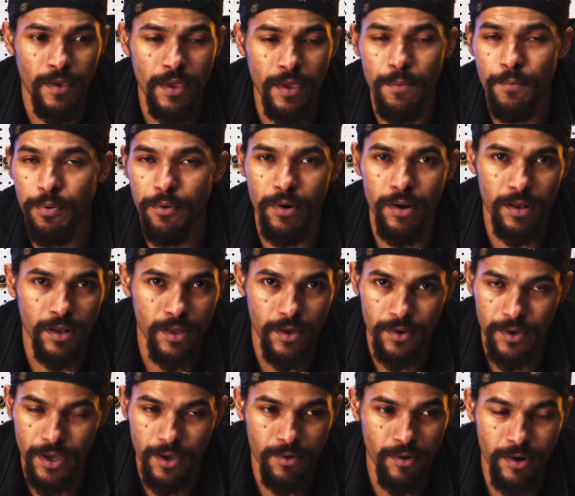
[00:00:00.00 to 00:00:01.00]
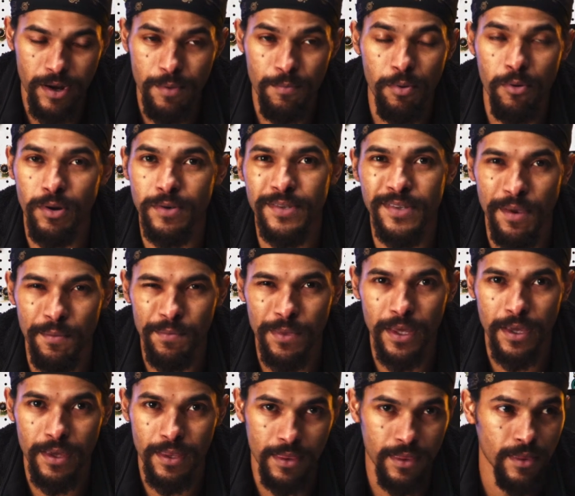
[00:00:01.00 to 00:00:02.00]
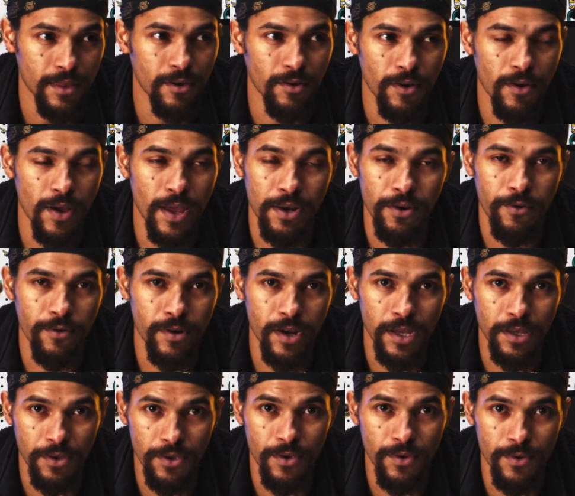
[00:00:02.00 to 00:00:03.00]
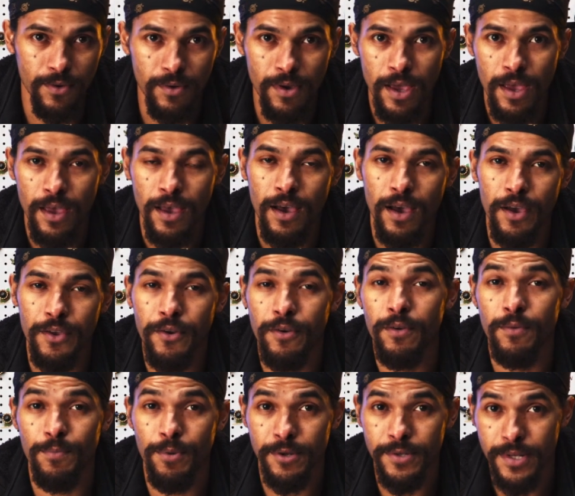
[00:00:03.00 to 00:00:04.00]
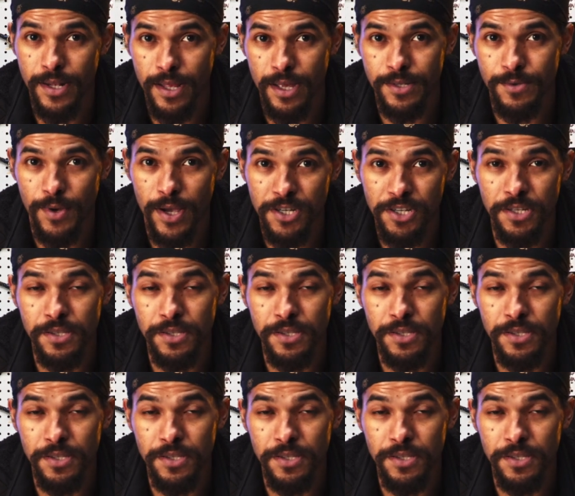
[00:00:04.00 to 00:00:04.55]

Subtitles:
import a logo or import something, and they'll go ahead and create you your own personalized washi